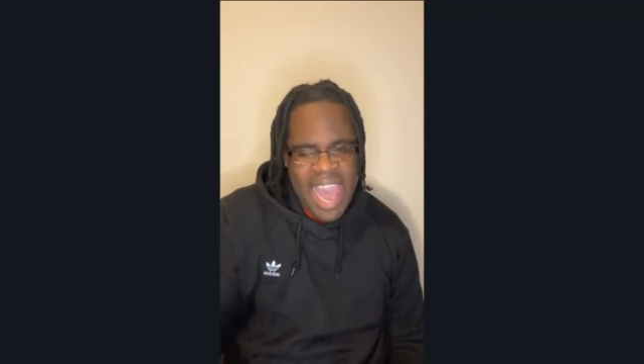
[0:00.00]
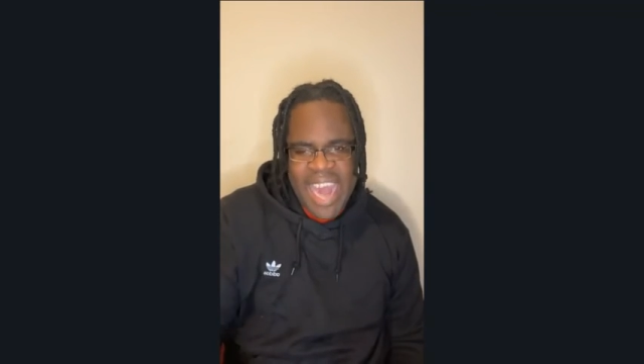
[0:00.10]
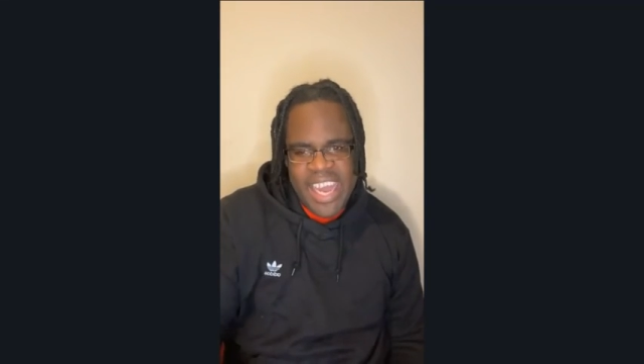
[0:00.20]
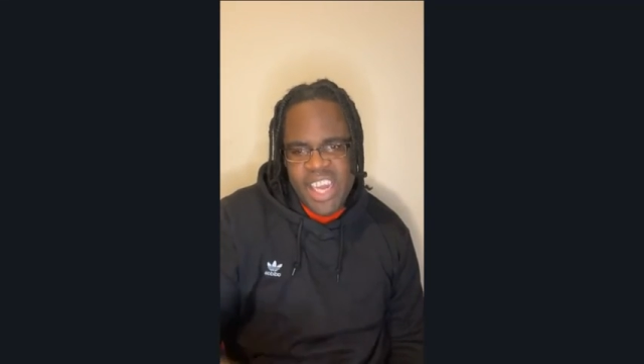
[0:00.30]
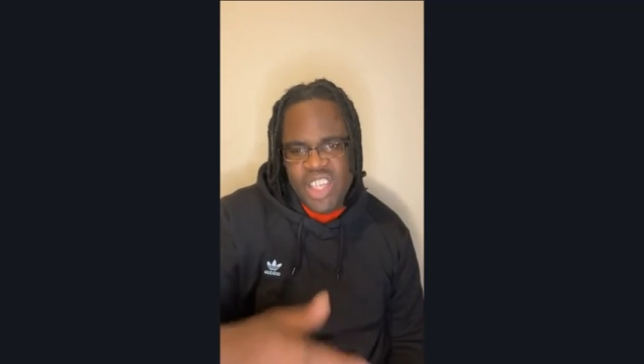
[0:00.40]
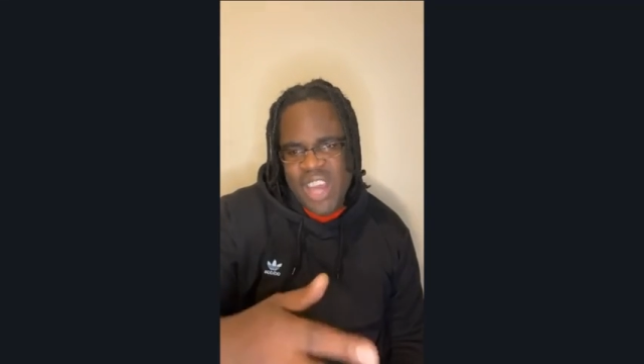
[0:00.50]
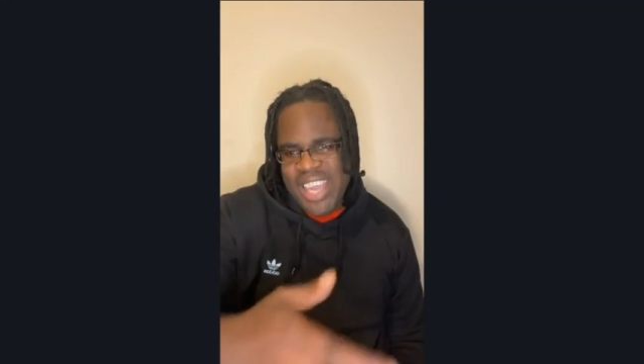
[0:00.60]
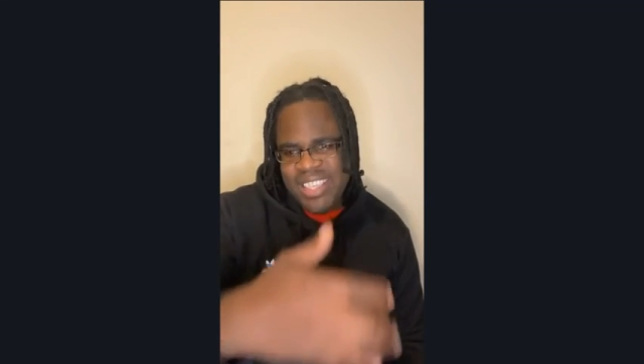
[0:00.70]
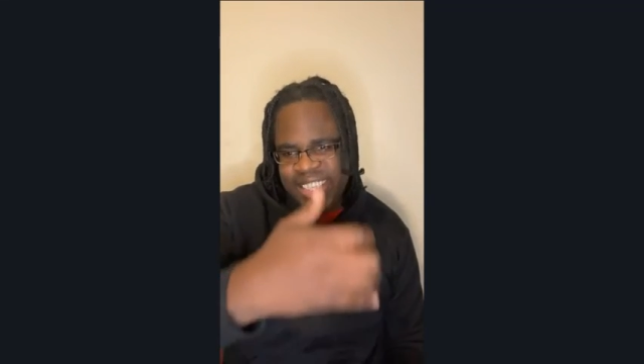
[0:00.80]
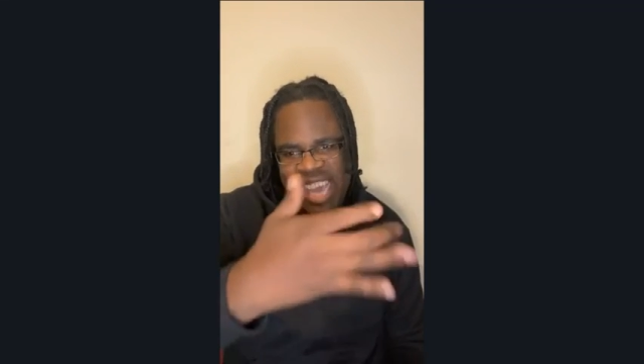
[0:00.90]
and they're gonna try
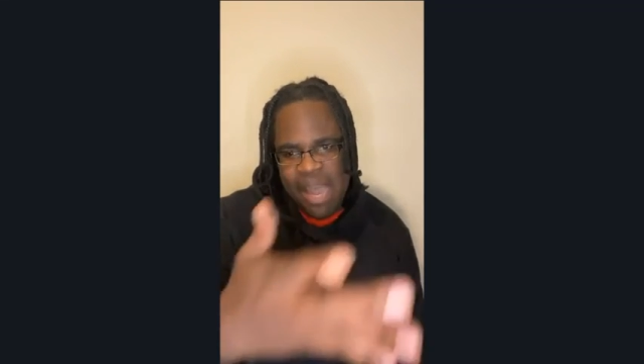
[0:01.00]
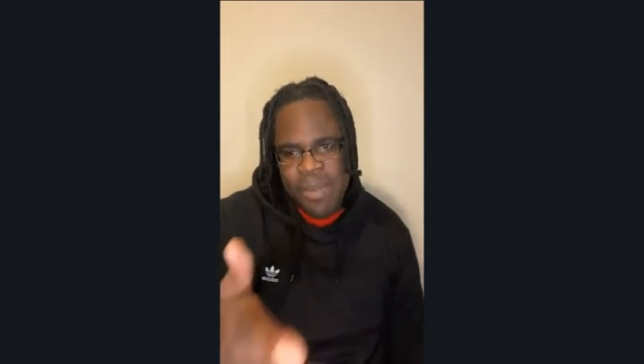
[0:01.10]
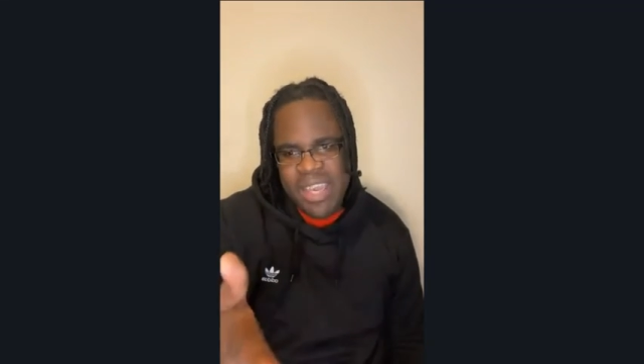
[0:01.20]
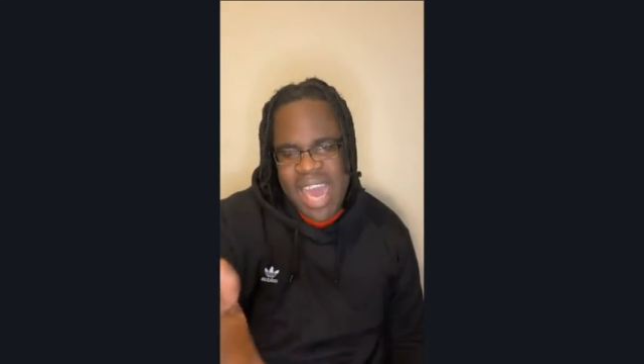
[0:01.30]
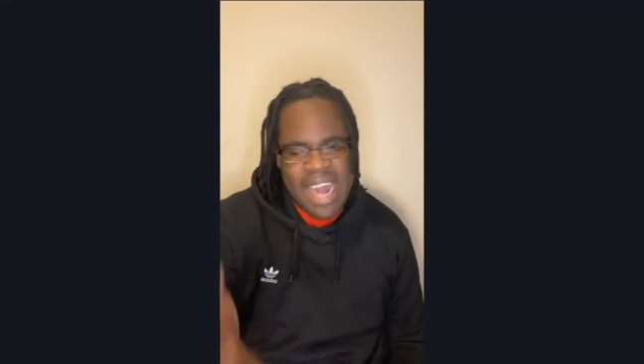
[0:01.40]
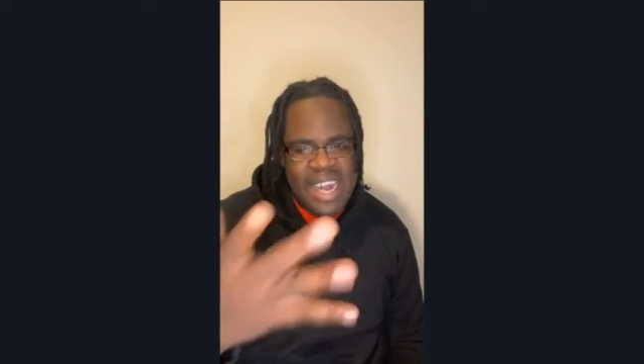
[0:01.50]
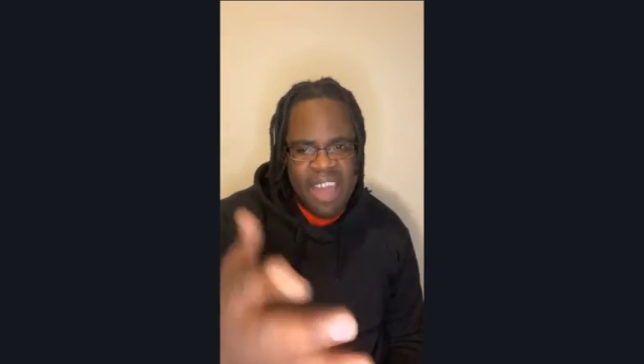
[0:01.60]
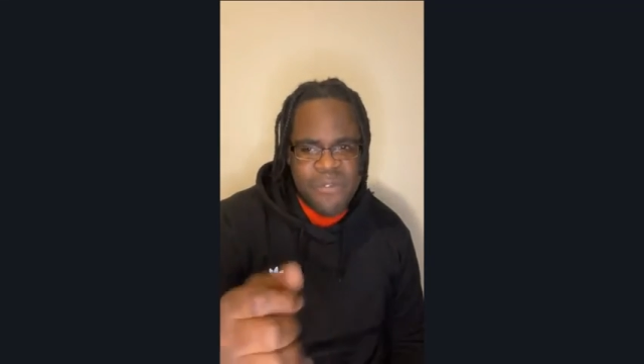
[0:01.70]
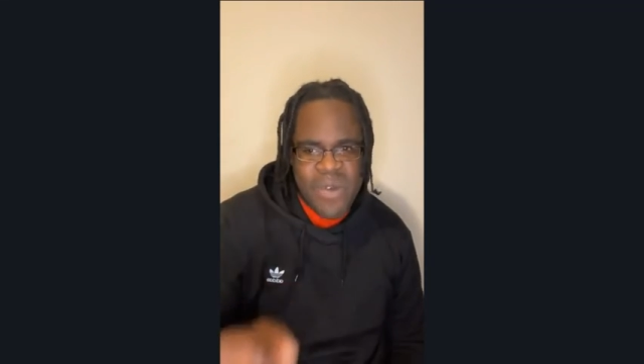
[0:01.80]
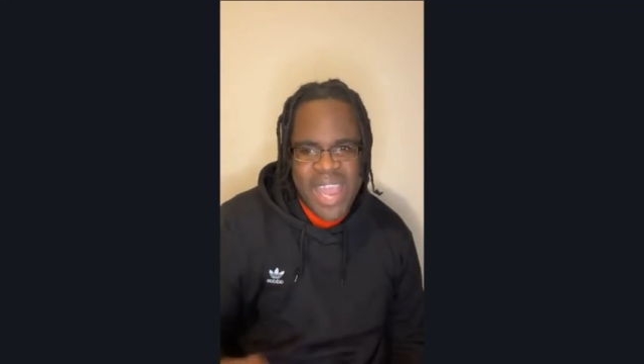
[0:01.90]
and tear me down
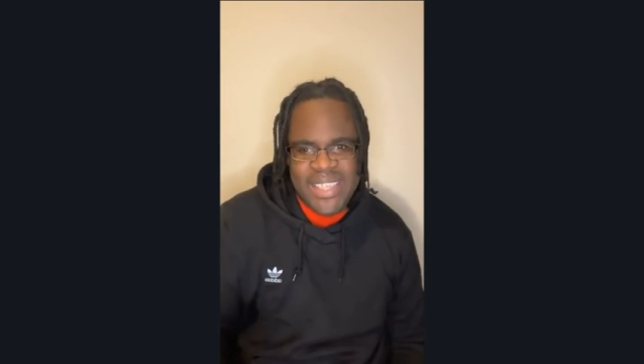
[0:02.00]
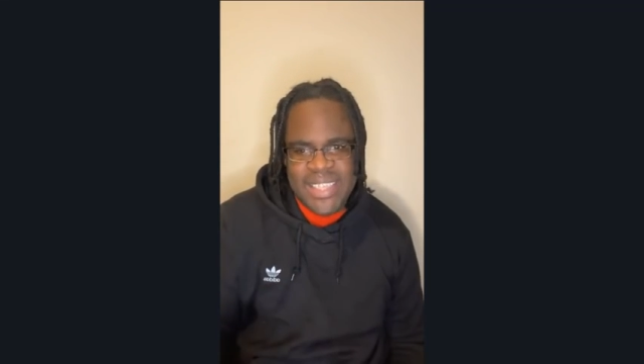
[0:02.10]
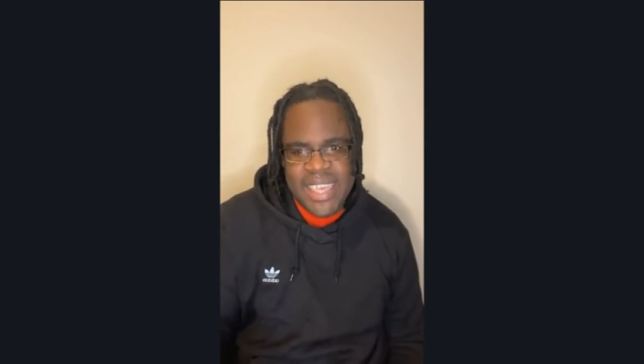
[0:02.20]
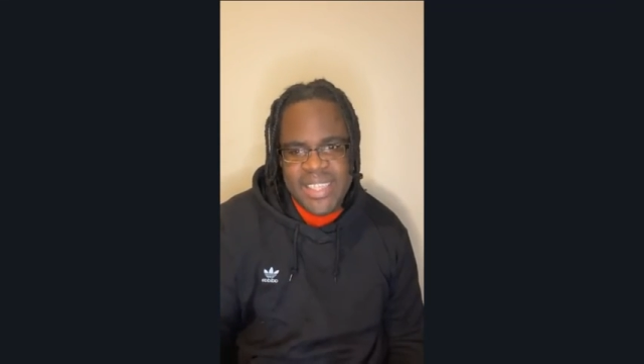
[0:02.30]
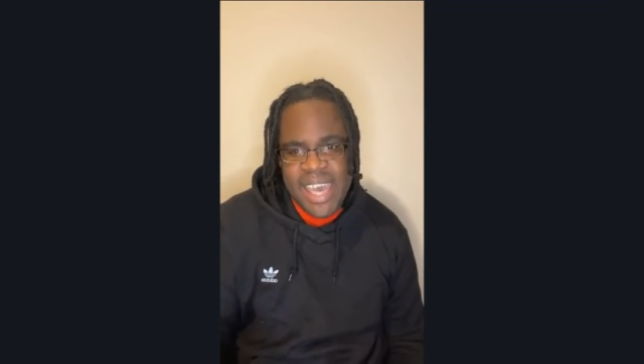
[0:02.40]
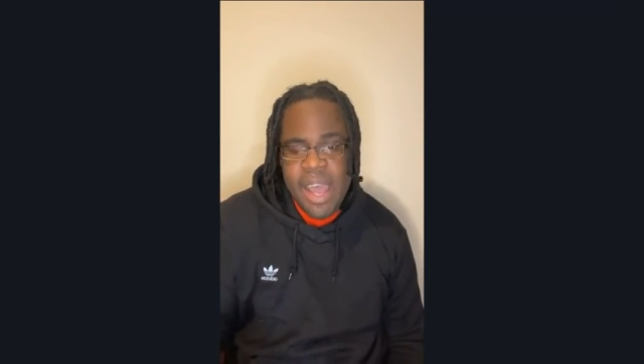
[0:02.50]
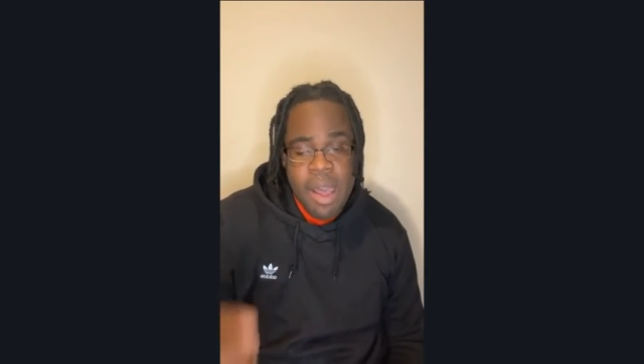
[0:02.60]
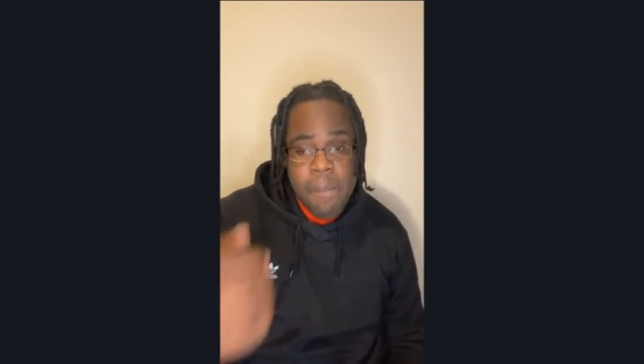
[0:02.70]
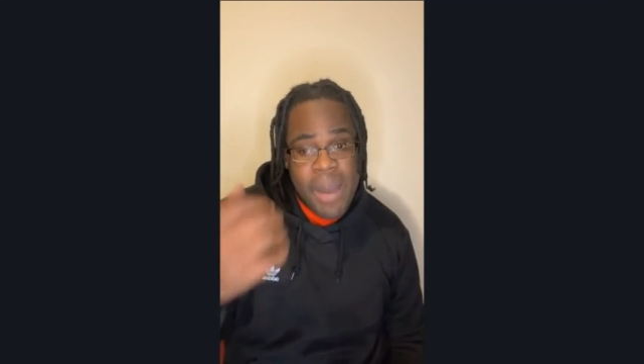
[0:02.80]
left, right, and center.